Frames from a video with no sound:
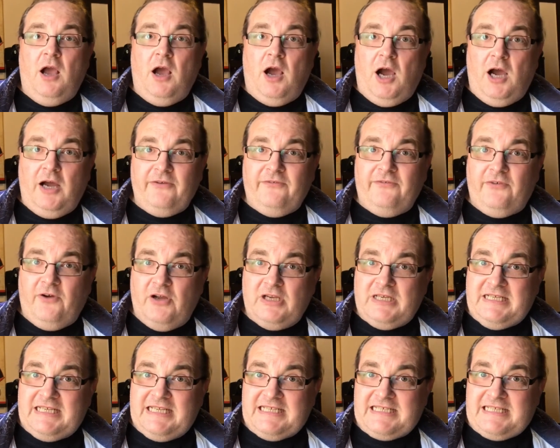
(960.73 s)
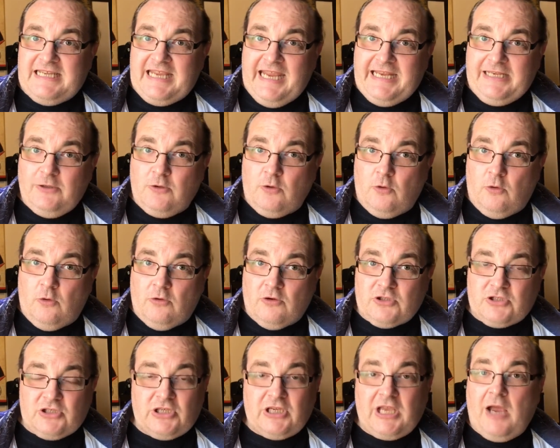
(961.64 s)
I'd find Disney
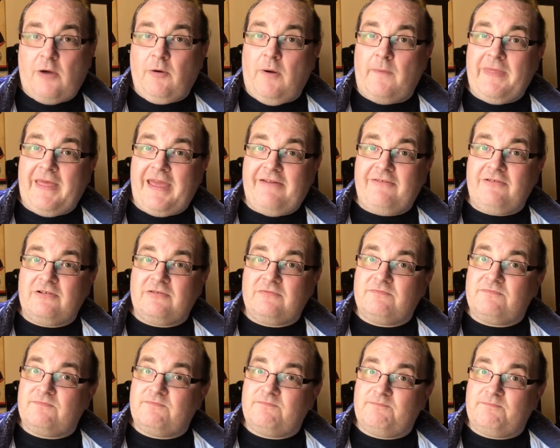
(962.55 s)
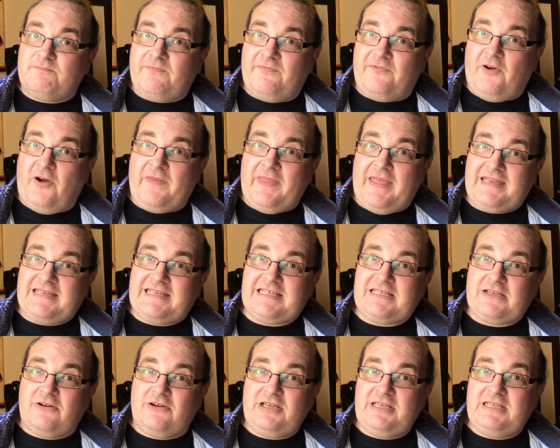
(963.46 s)
headquarters and go up there and find their
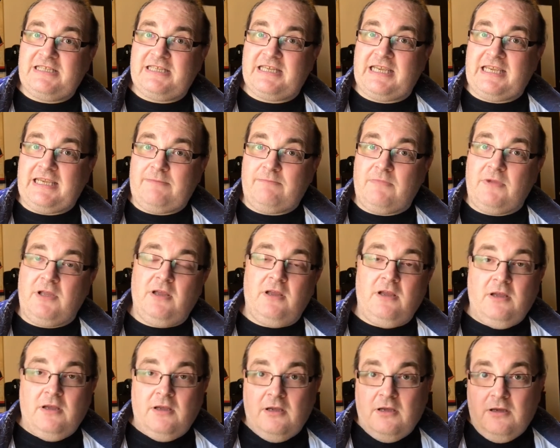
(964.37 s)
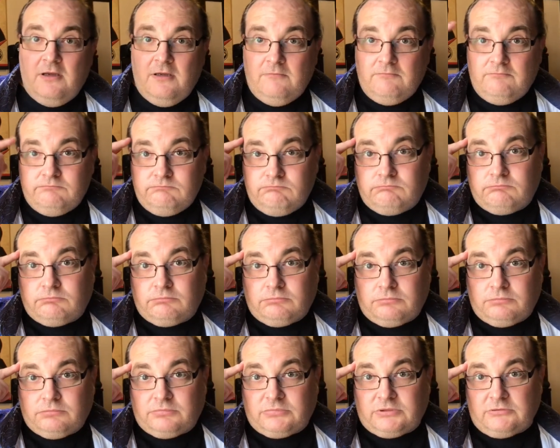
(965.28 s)
design team.
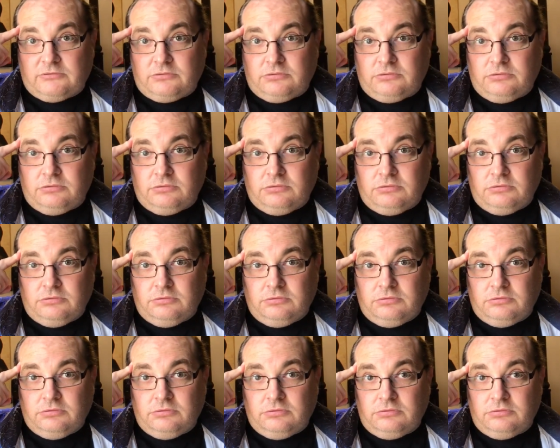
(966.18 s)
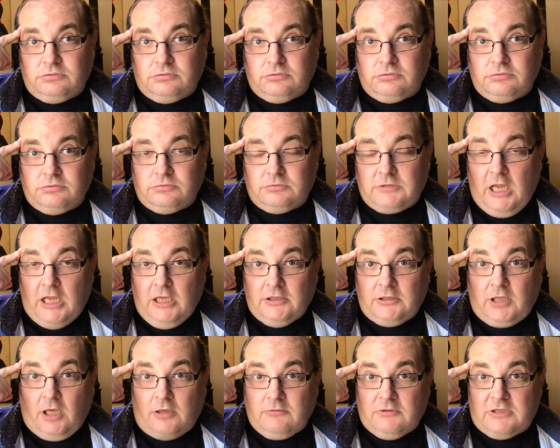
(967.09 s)
Don't
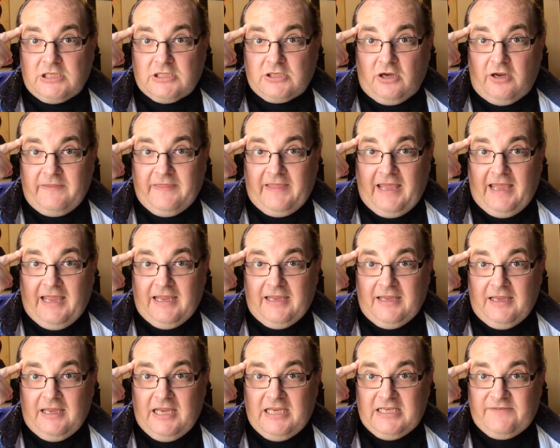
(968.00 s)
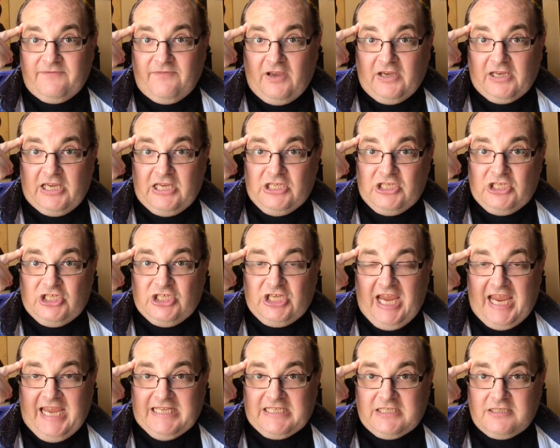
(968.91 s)
design that. It's fucking
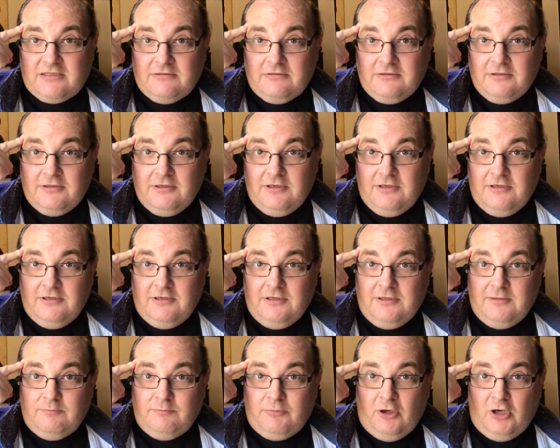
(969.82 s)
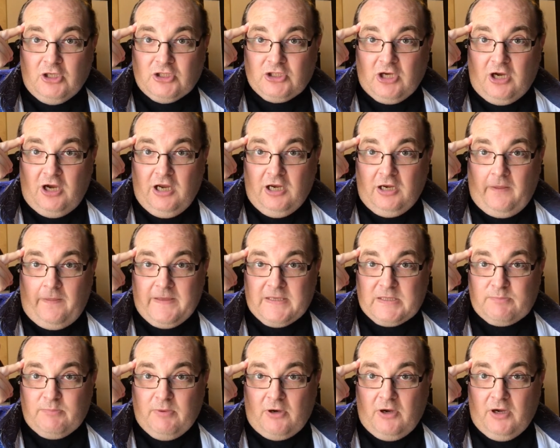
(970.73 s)
shit. Put a title on the
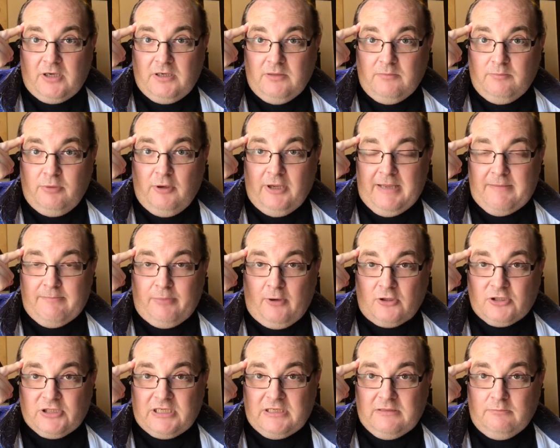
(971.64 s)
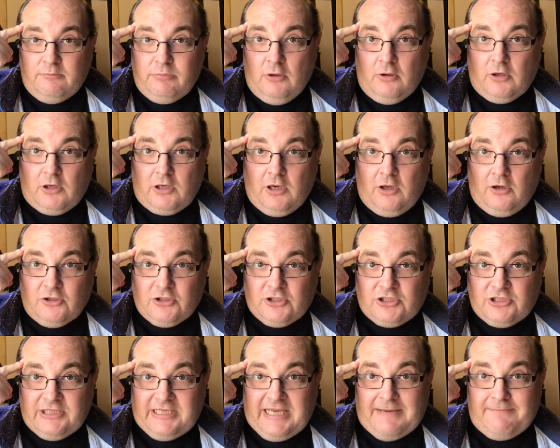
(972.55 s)
spine. Put embossing. Put
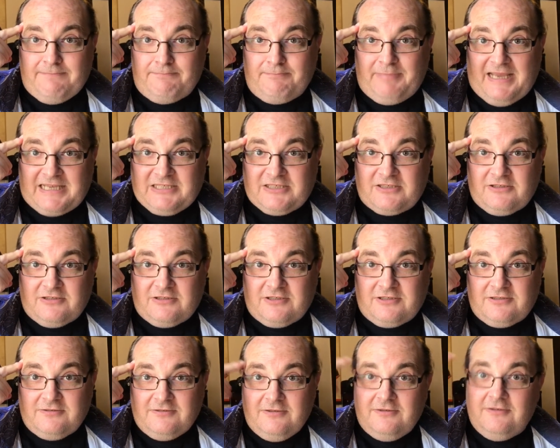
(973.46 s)
gloss. You bastards.